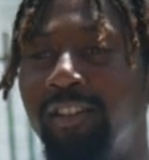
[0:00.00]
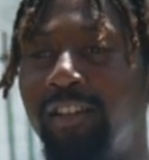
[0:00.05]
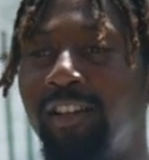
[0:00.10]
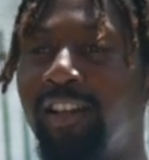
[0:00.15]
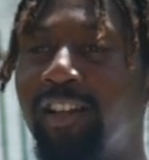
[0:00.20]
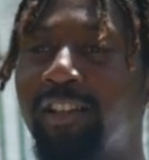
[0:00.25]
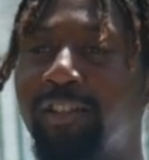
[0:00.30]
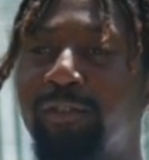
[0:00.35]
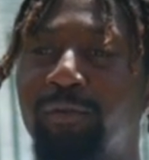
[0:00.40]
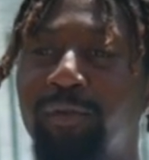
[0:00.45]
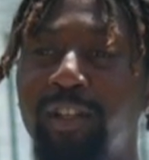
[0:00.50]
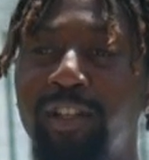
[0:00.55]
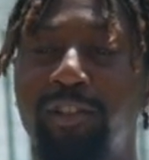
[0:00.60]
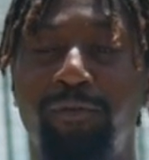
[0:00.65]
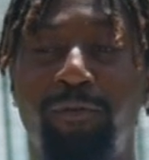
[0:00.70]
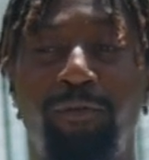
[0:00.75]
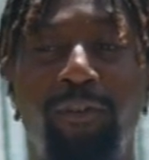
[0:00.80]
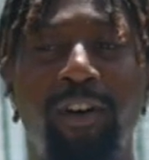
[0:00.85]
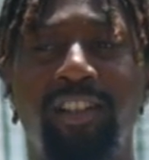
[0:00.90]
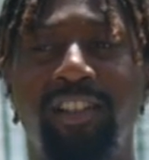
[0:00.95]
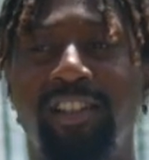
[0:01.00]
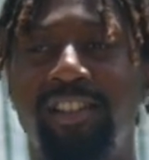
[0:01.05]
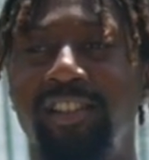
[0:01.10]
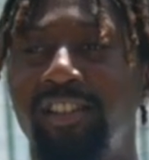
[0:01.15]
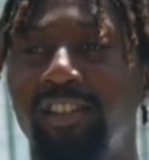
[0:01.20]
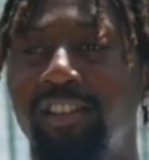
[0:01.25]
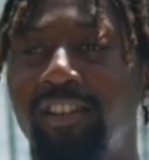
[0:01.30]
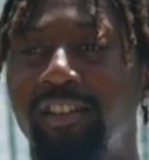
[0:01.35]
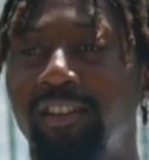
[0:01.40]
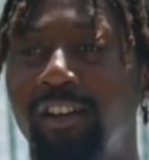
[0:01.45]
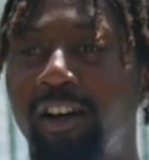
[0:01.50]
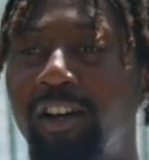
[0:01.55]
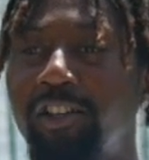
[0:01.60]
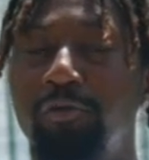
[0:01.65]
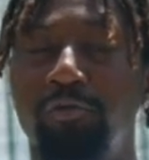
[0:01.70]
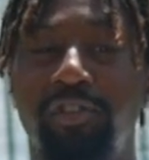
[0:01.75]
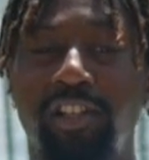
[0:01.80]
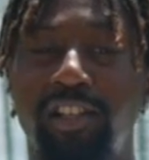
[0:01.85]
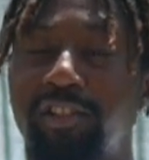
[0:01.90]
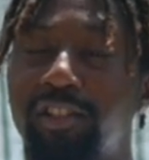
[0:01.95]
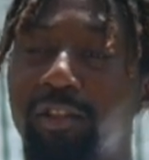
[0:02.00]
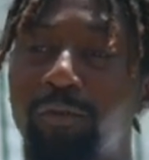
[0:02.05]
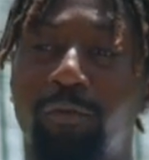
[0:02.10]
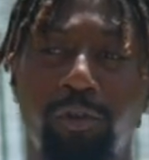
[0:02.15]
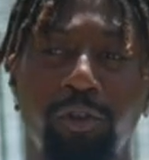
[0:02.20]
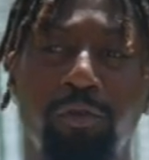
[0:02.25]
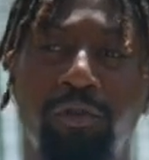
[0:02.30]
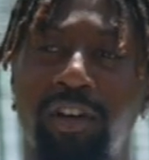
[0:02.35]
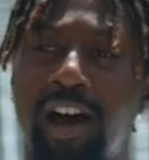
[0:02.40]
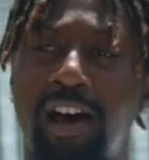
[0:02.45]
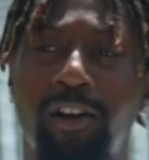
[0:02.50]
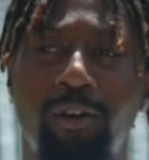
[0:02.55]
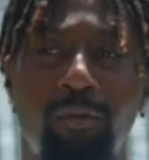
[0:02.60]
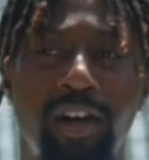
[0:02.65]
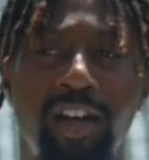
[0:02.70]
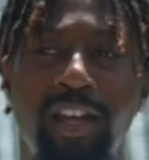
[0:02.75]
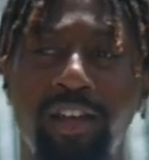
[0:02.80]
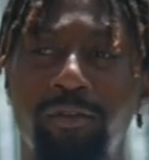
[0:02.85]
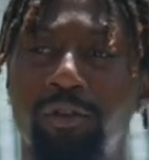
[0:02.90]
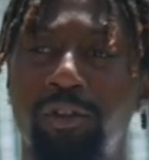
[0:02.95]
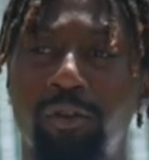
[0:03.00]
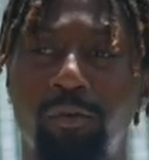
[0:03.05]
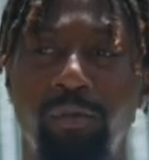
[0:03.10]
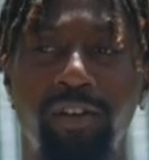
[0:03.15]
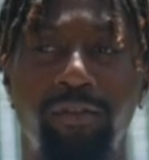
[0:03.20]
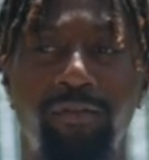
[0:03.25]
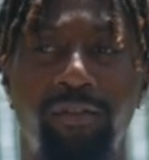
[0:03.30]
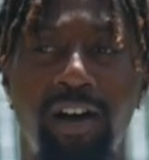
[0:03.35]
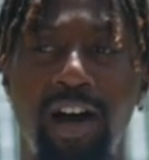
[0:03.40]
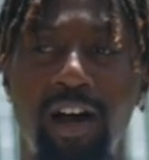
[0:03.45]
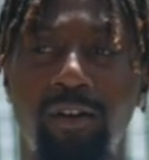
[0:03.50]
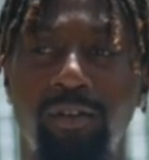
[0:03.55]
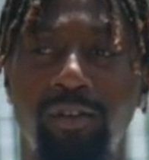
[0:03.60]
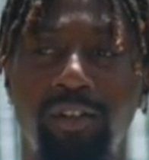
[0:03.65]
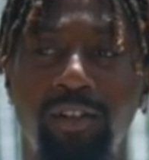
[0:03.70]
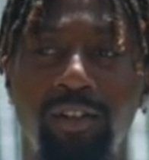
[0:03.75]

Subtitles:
It's funny shit. Like, you caught a wave, you done went viral.